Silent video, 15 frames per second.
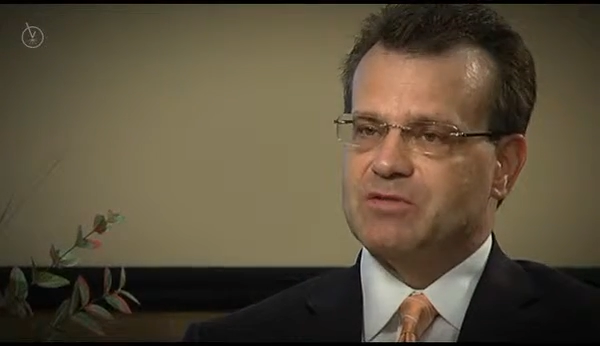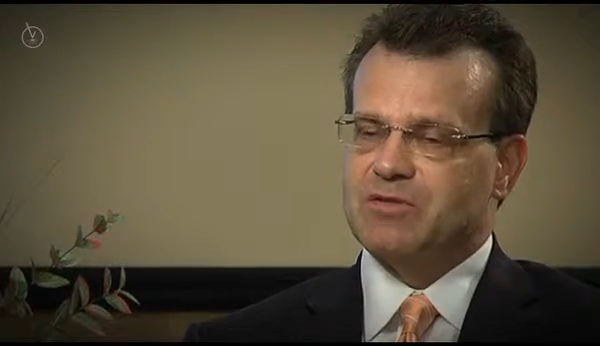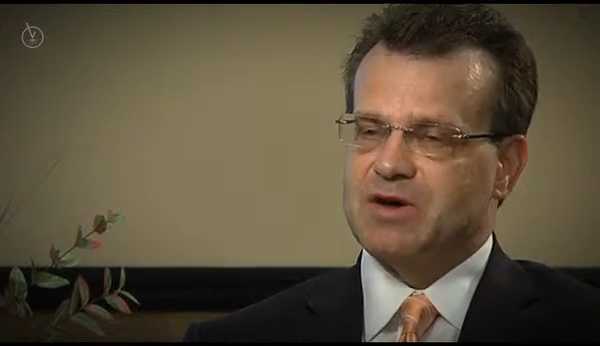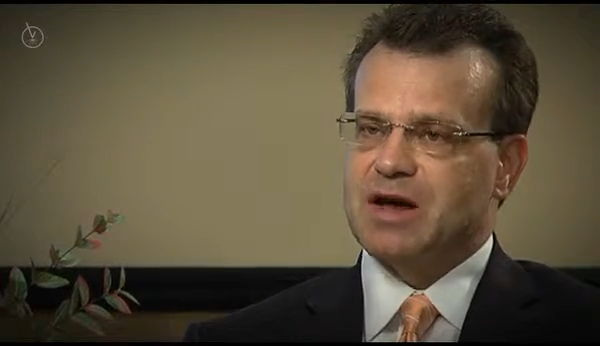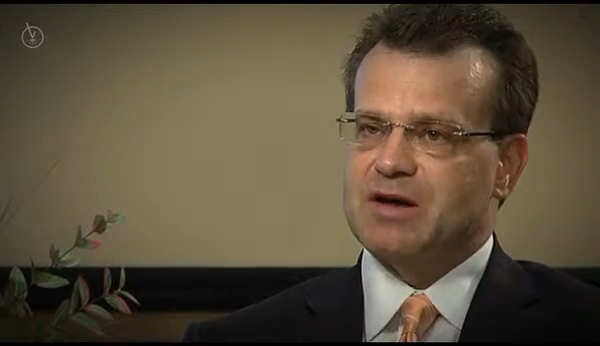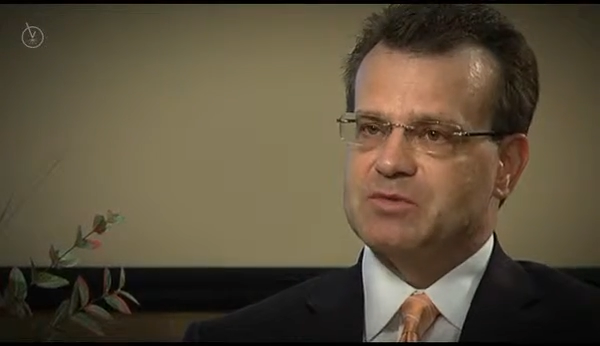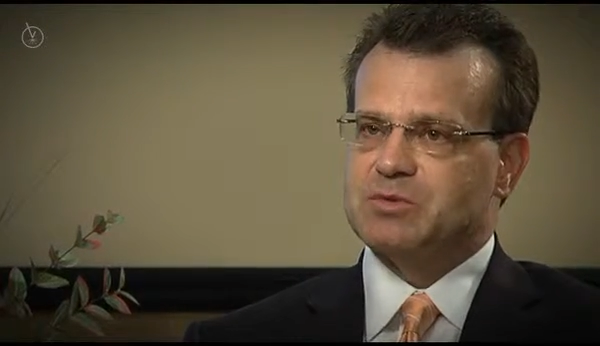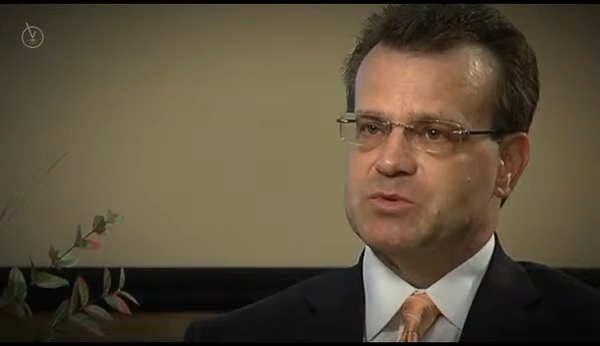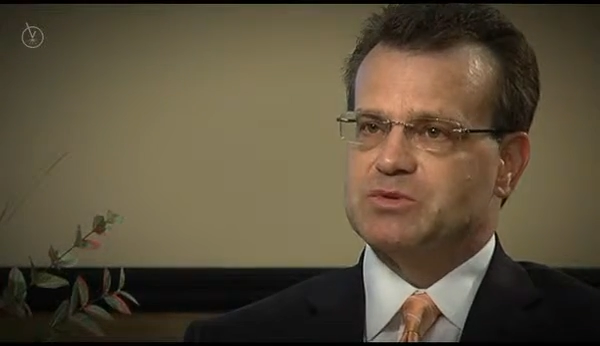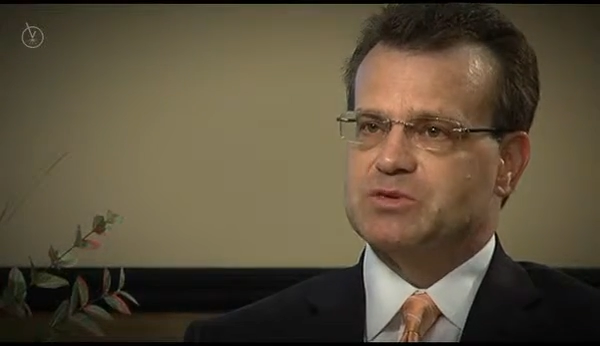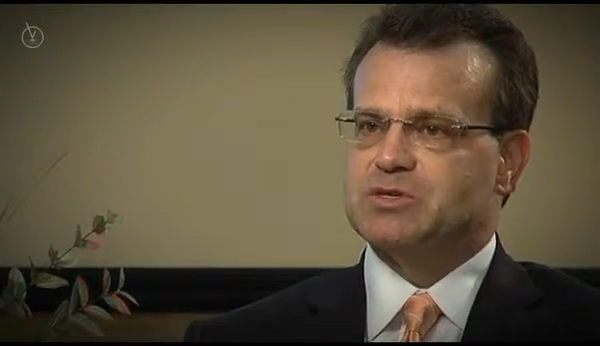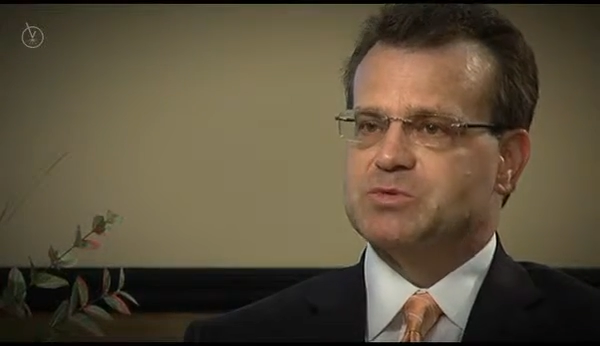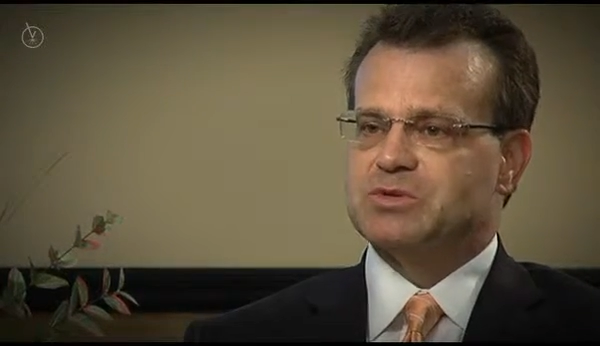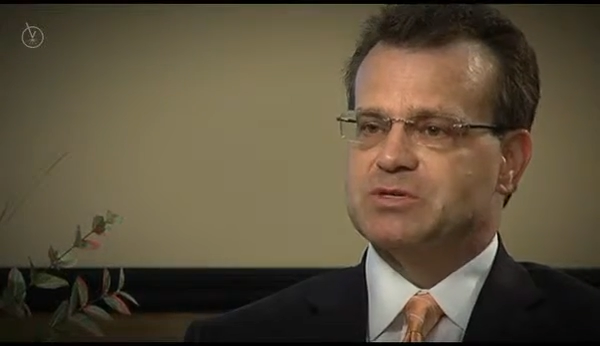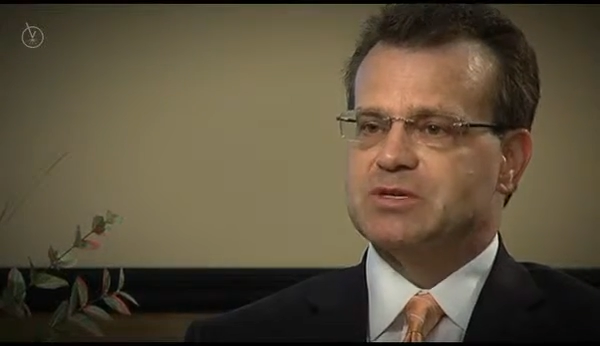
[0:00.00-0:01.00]
the valves which
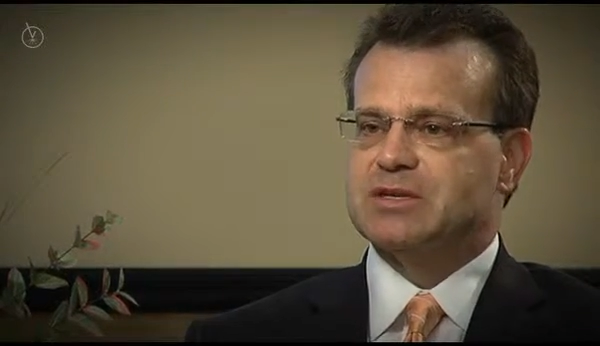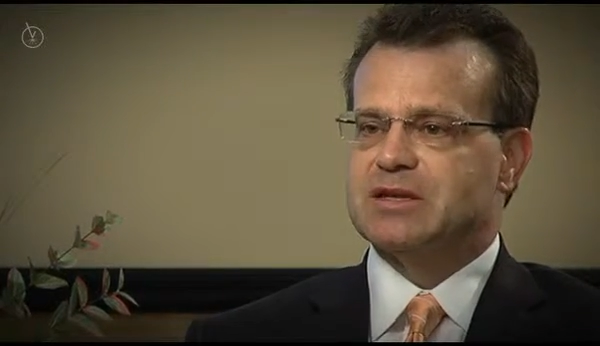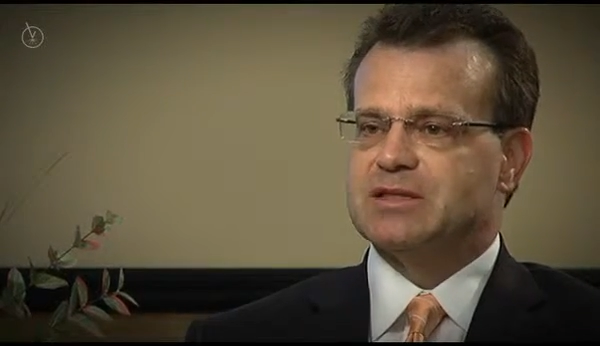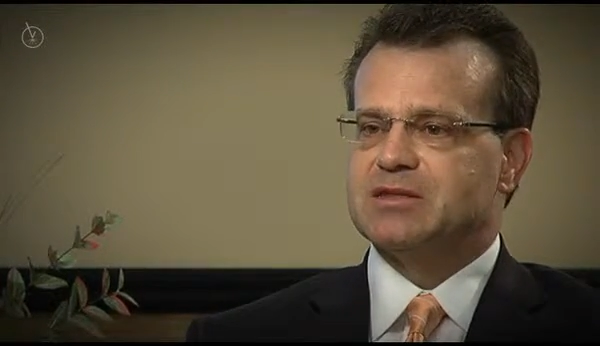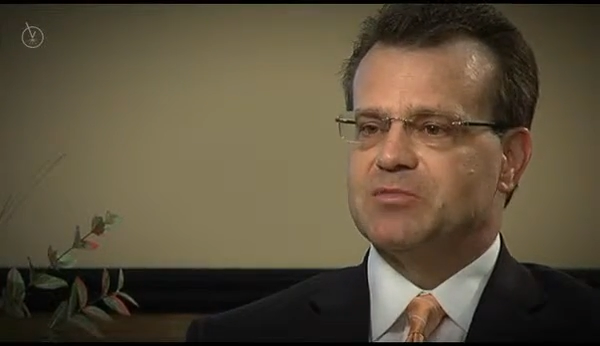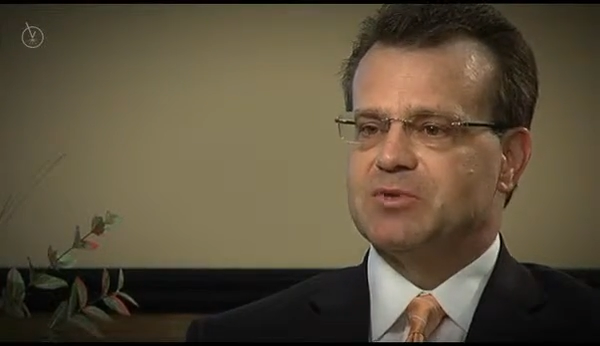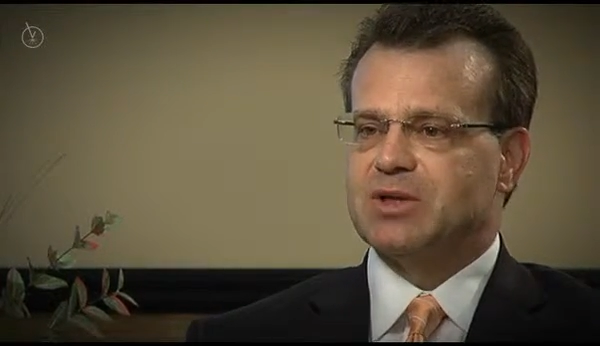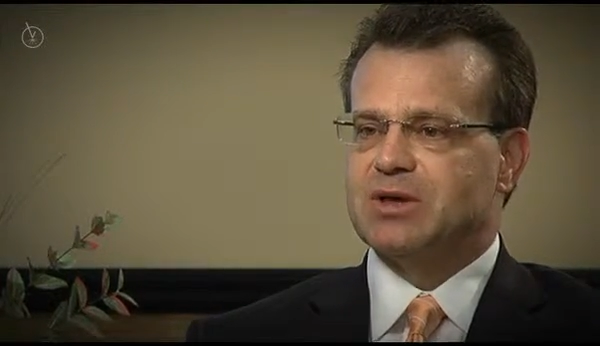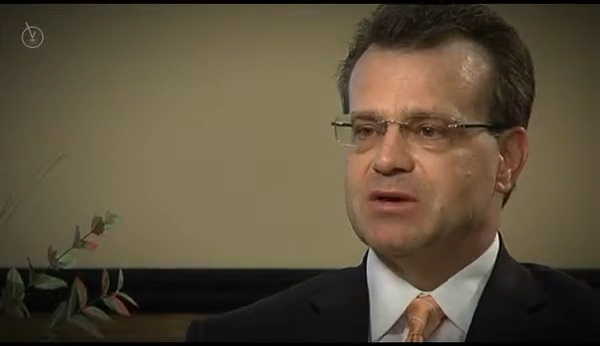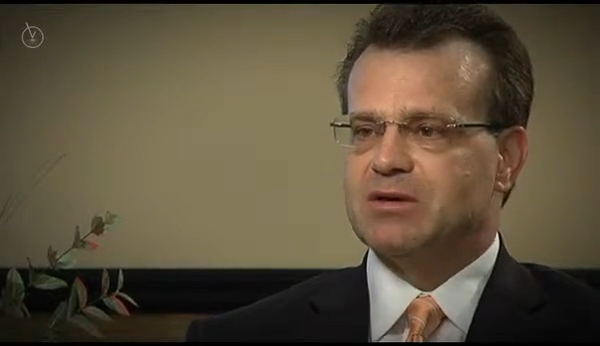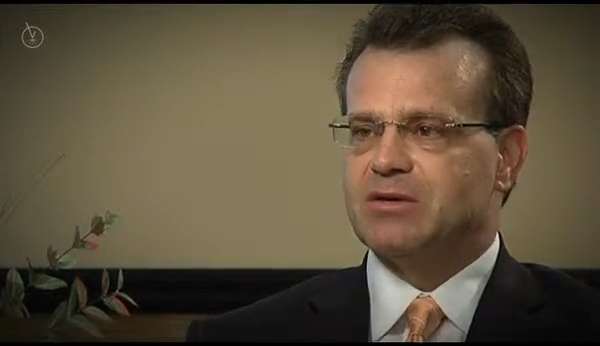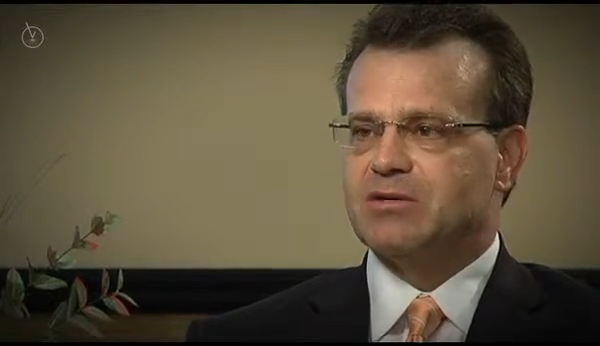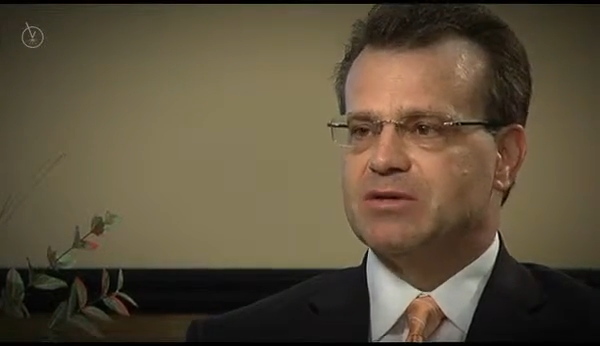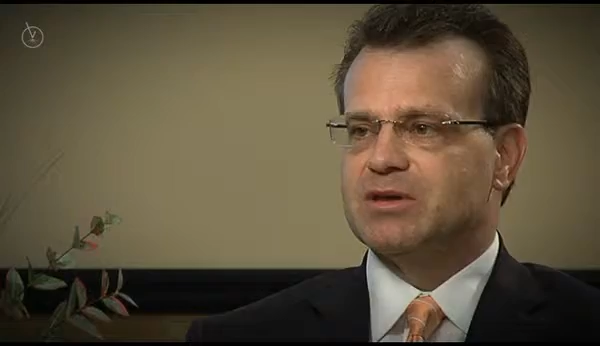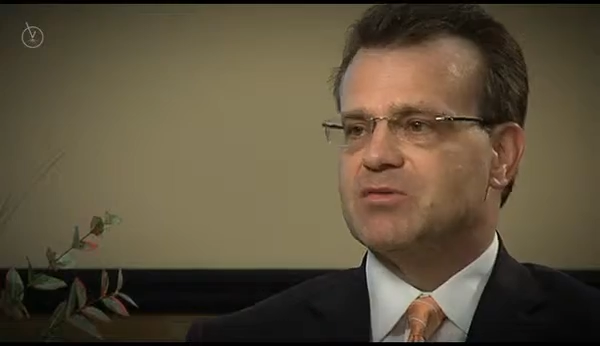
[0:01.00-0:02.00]
are supposed to let the blood
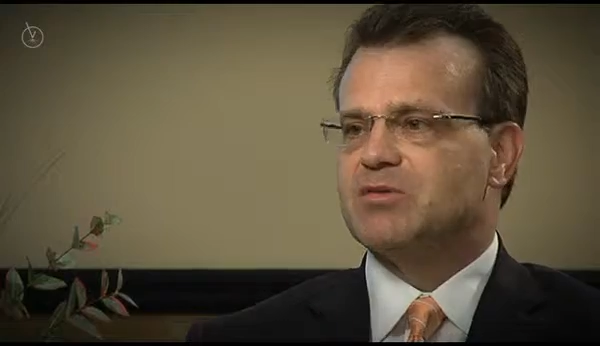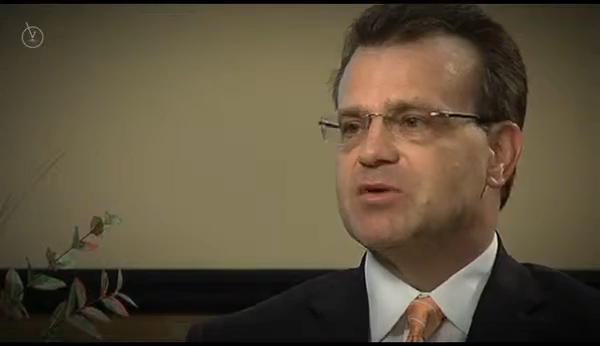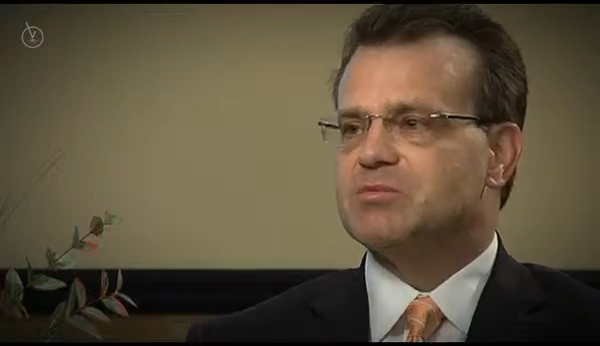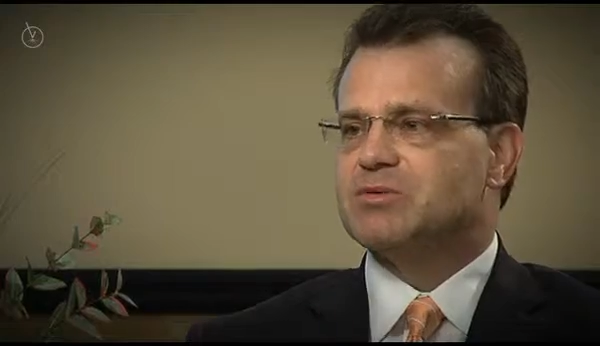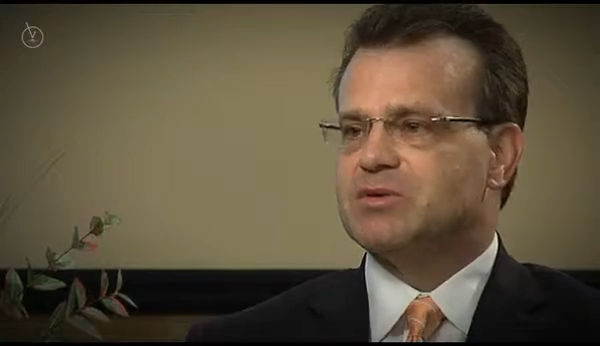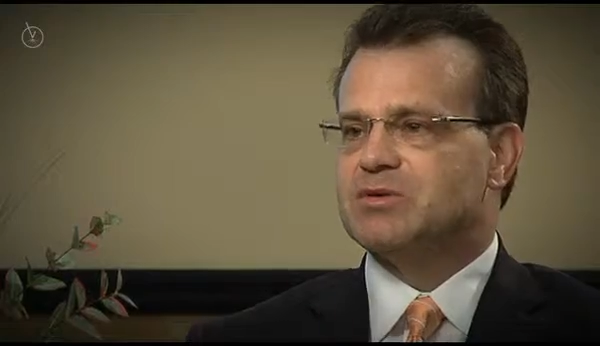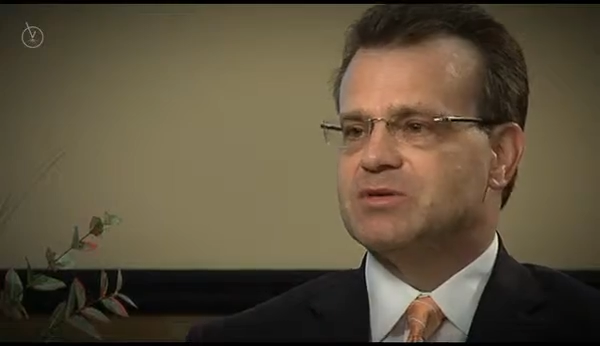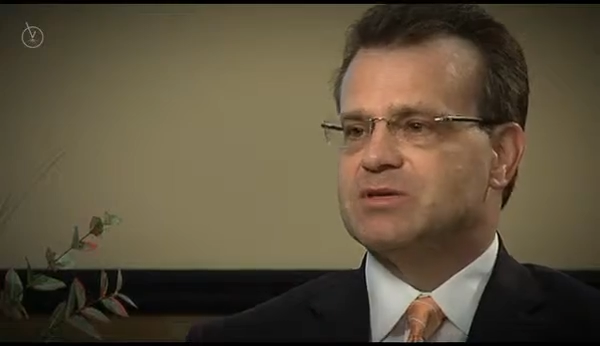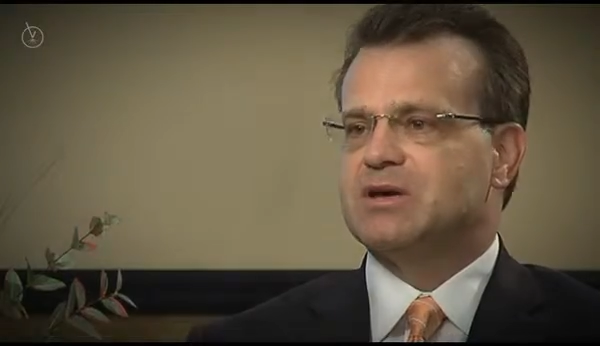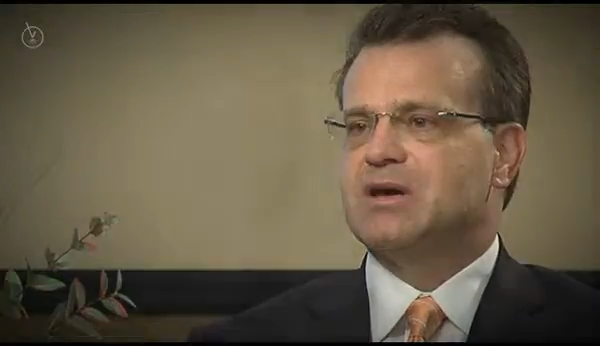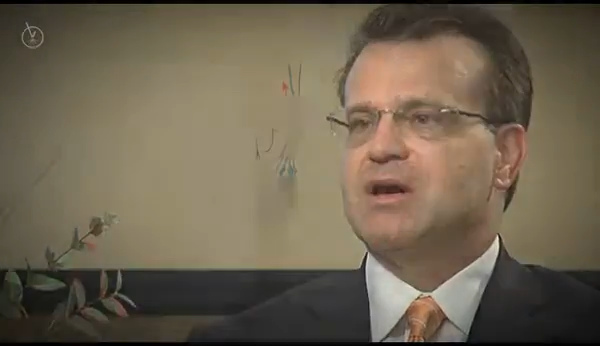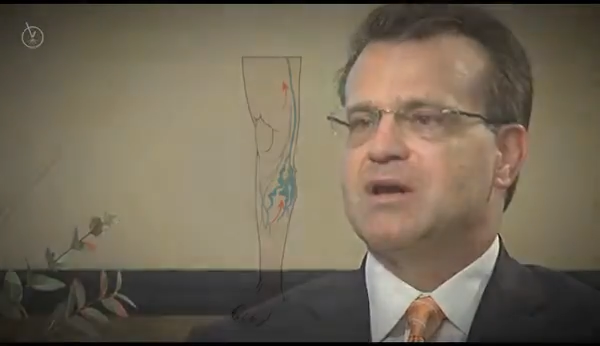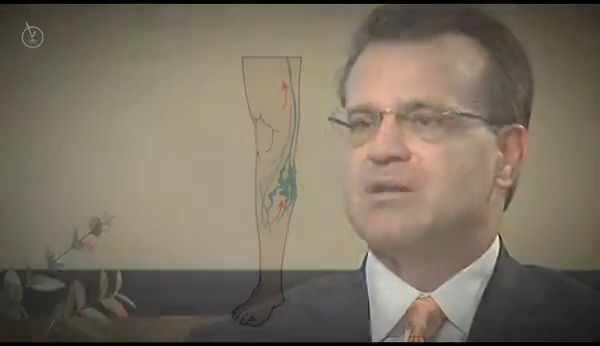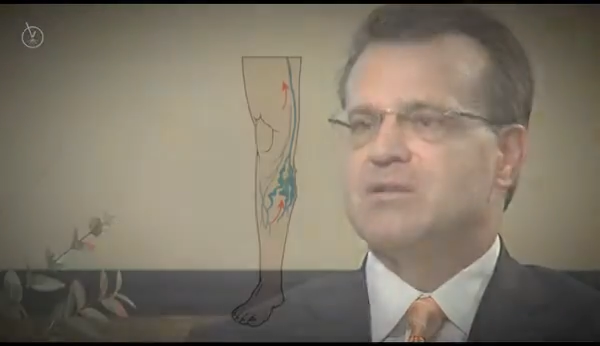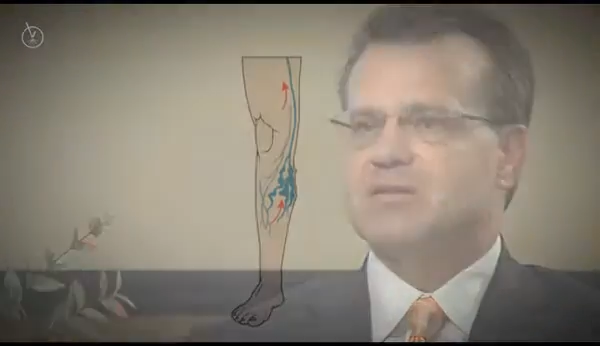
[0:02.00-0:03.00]
only go up towards the
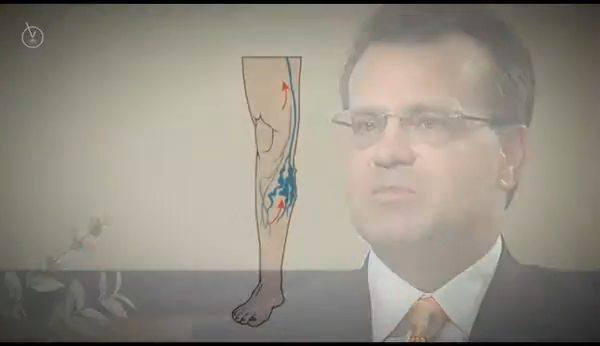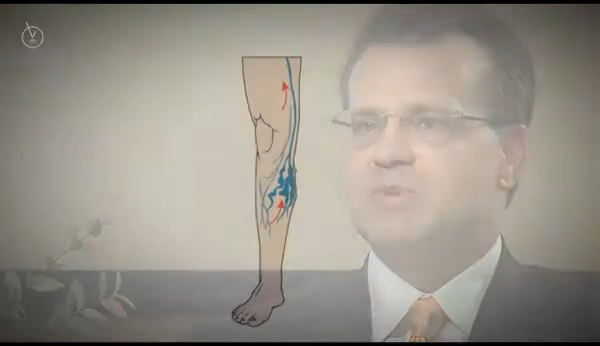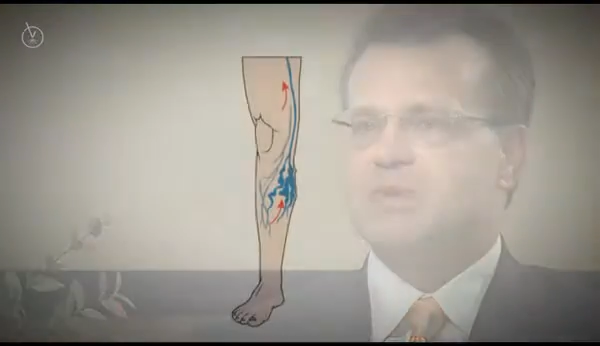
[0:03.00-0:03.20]
heart, they